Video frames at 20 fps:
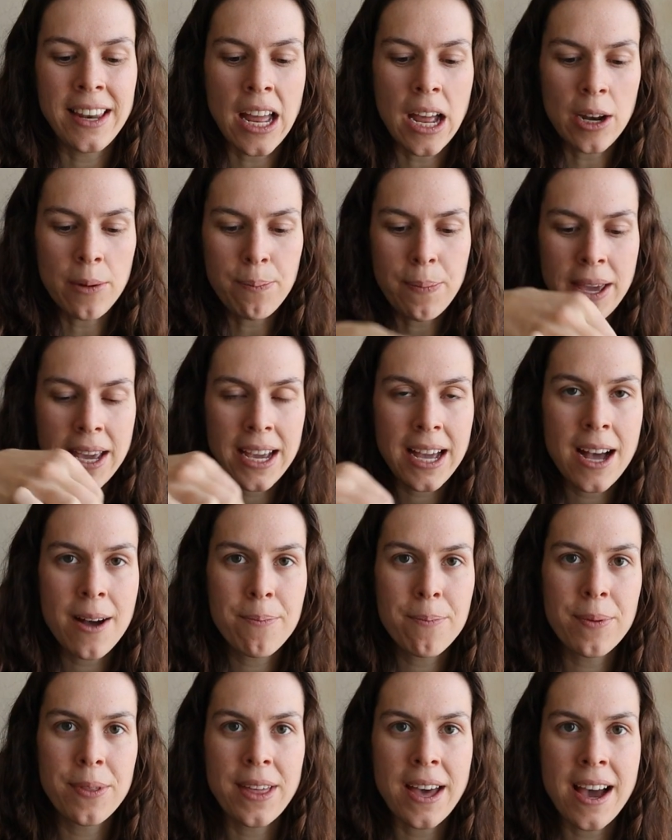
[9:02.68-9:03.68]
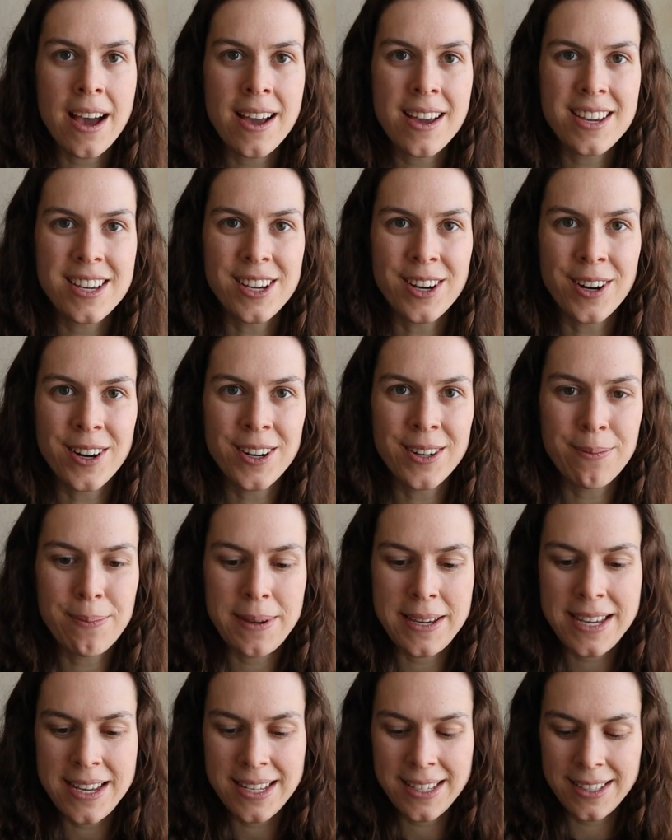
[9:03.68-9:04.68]
then I'd pick up that yarn
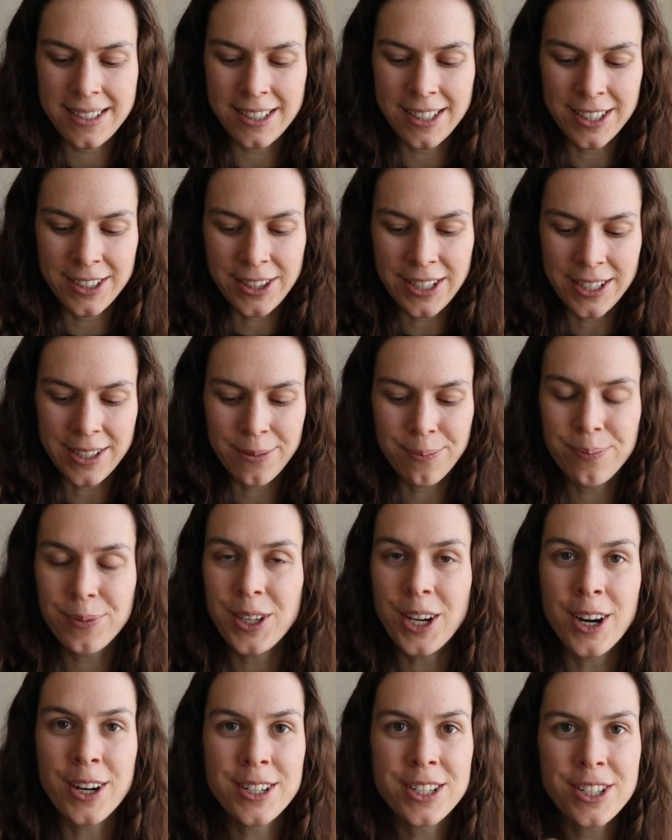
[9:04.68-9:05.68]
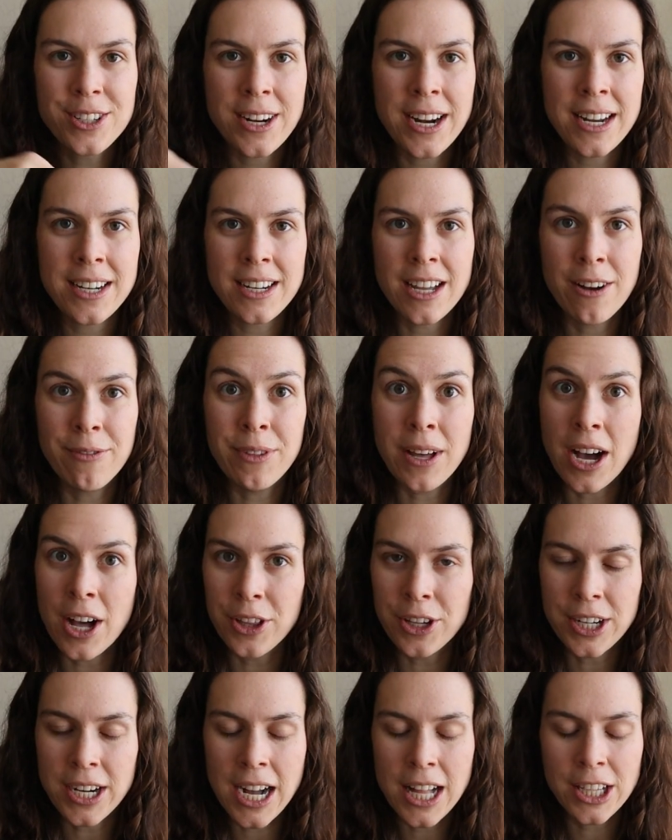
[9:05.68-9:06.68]
piece or the yarn strand of the
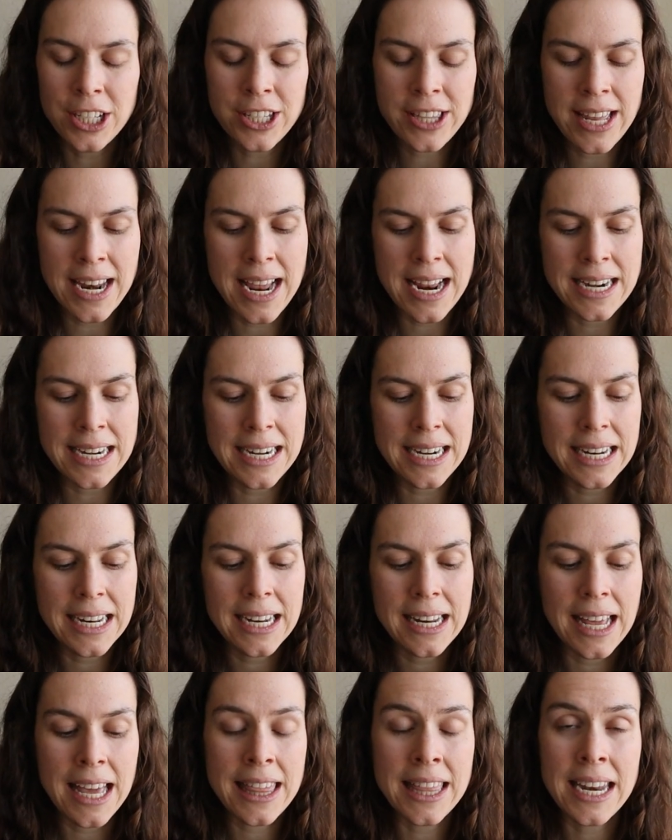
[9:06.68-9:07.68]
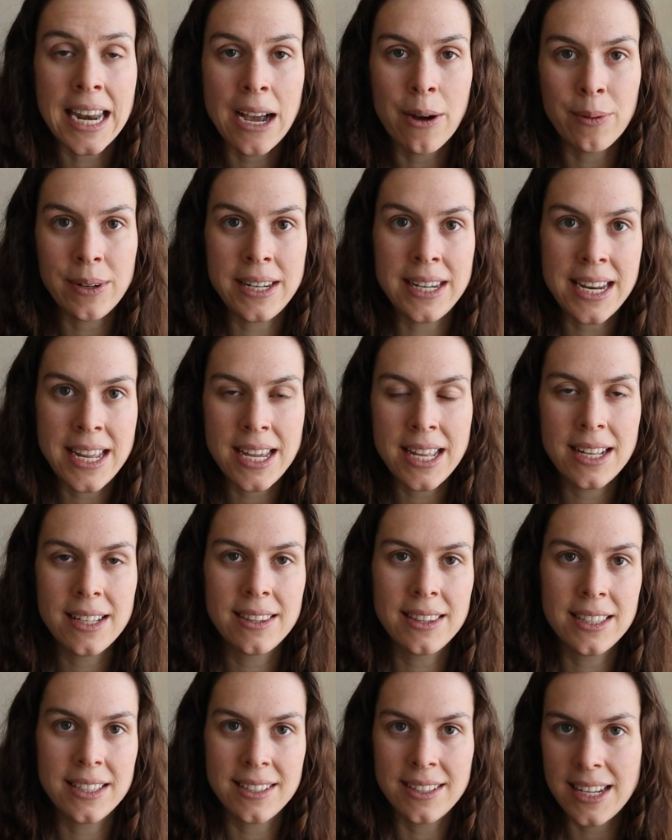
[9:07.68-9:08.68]
other color that I needed and then I would knit
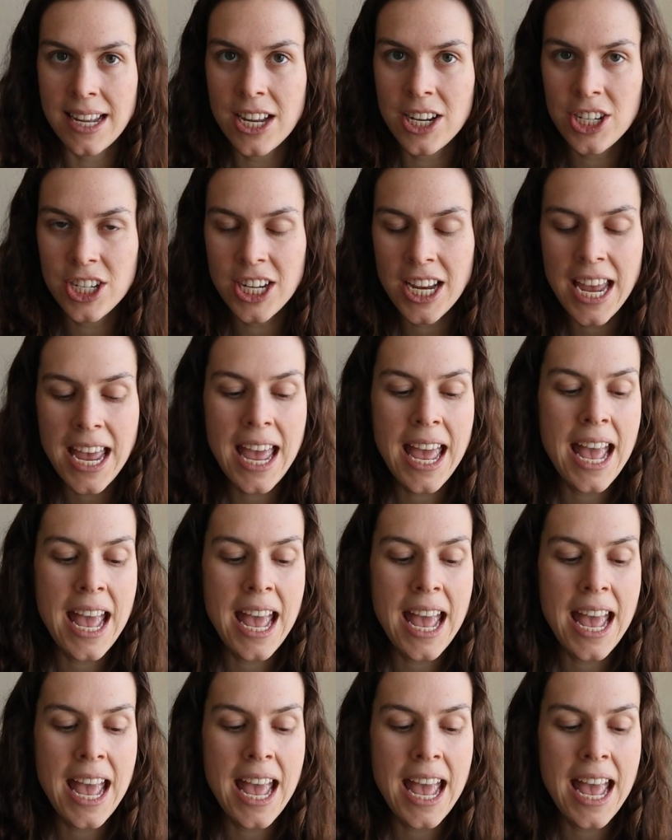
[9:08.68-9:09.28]
the stitch.